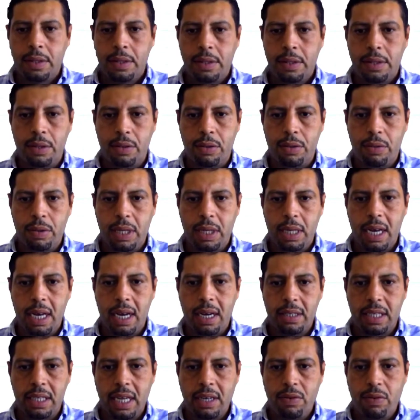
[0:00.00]
So we
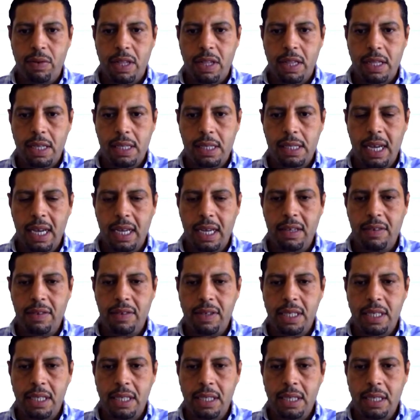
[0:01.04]
are done with this
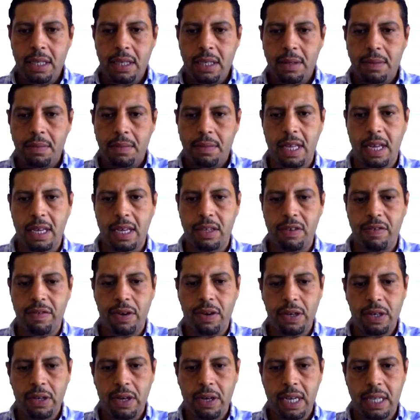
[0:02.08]
activity. Thank you
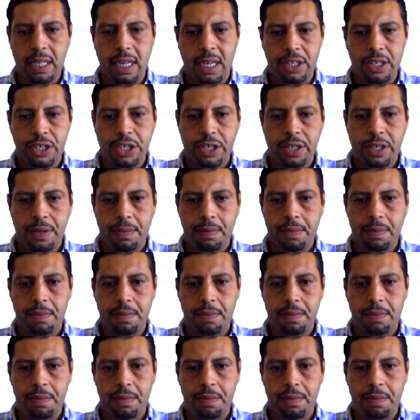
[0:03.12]
for your attention.